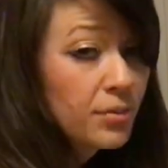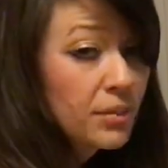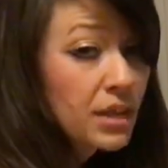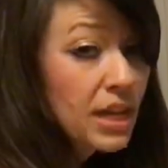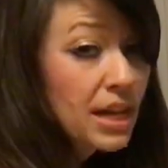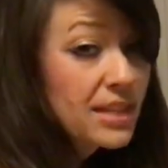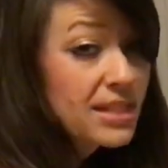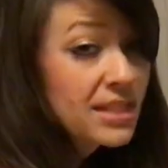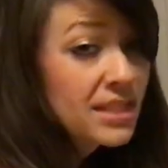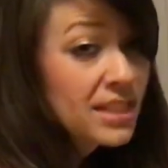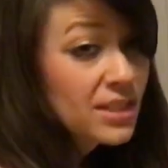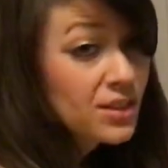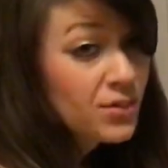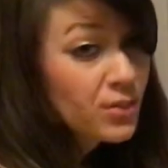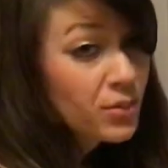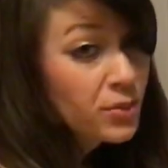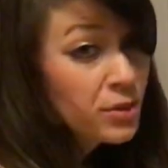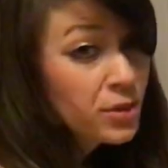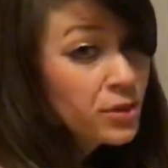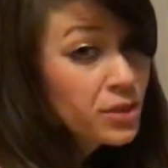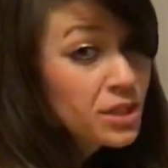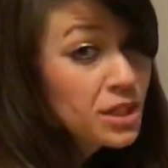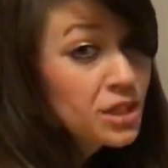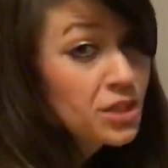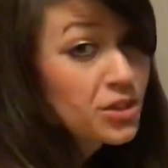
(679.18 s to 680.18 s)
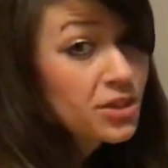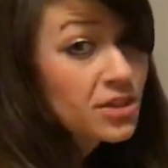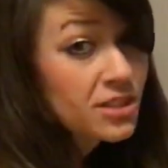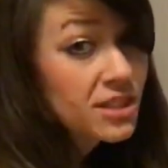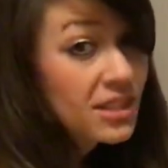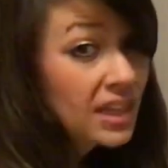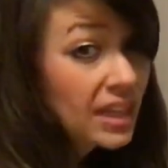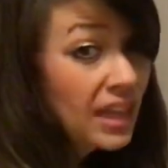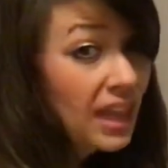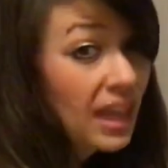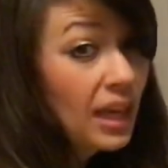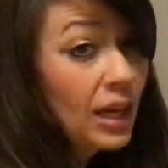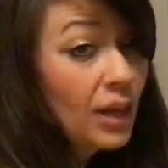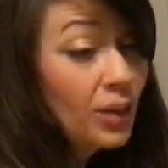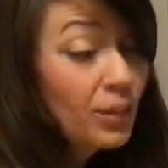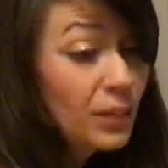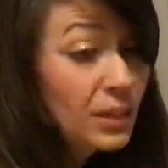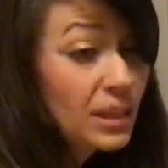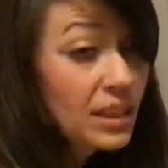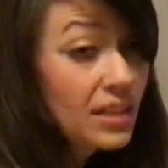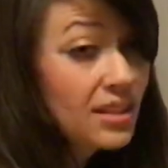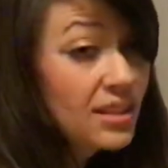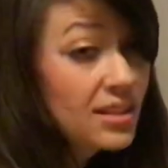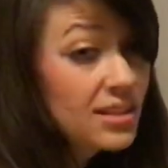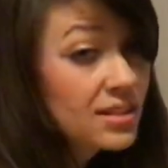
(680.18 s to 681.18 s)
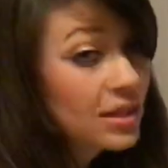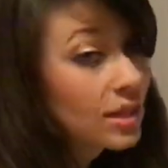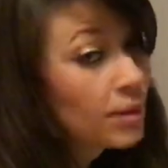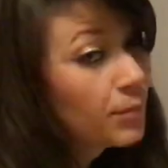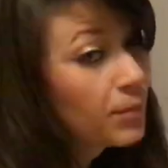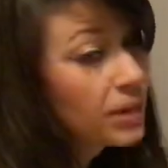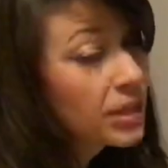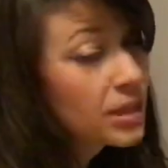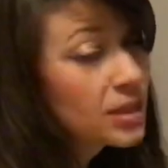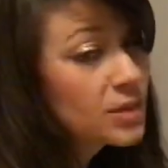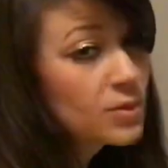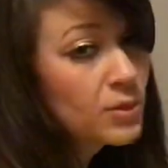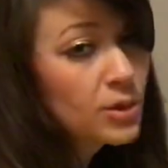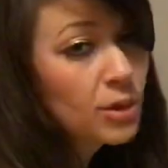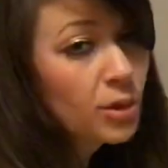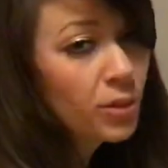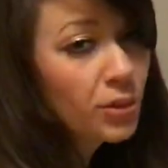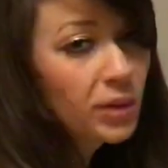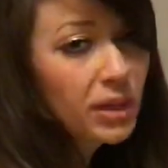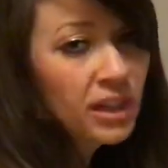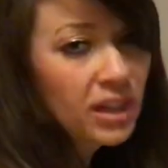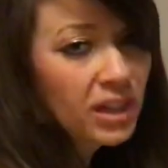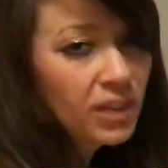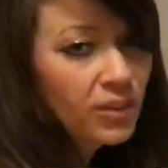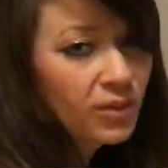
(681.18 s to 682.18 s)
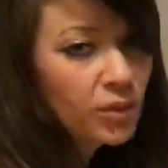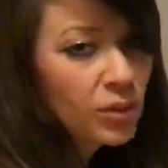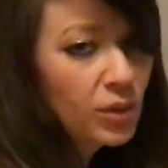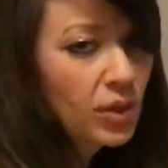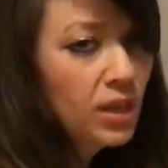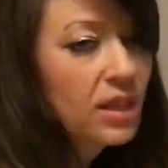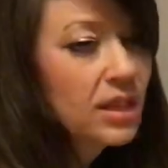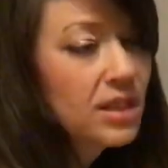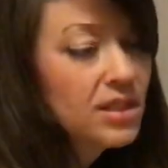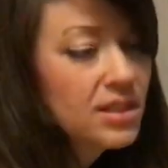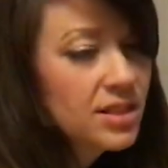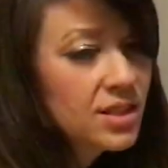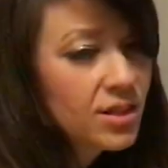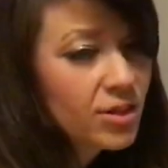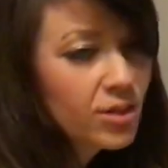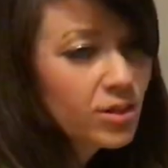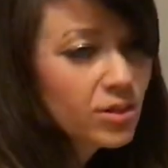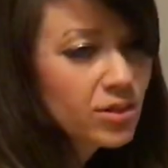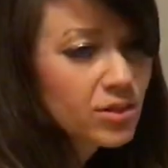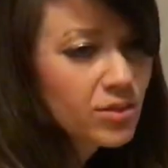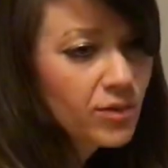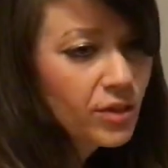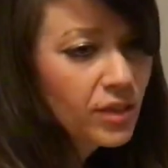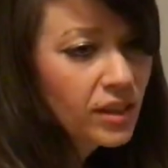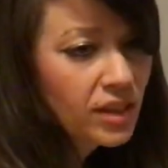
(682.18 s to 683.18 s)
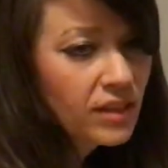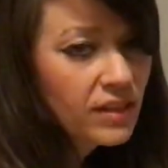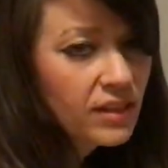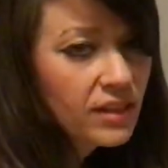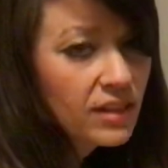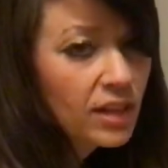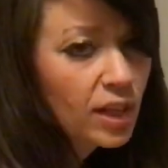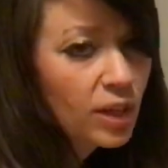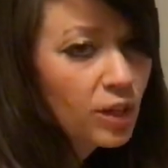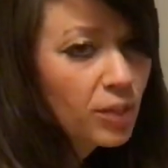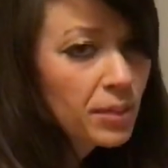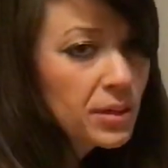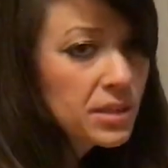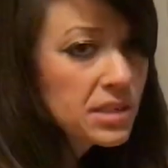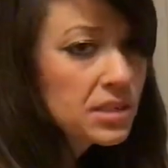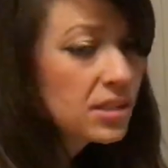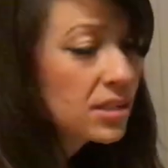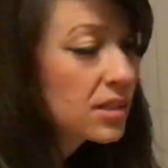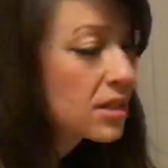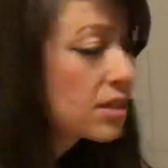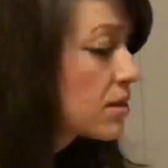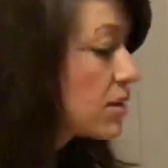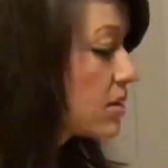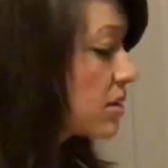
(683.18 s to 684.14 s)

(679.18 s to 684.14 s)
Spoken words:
contacts from your teacher saying, hey, we need this in, because we don't want any of you to get zeros for anything that you're missing.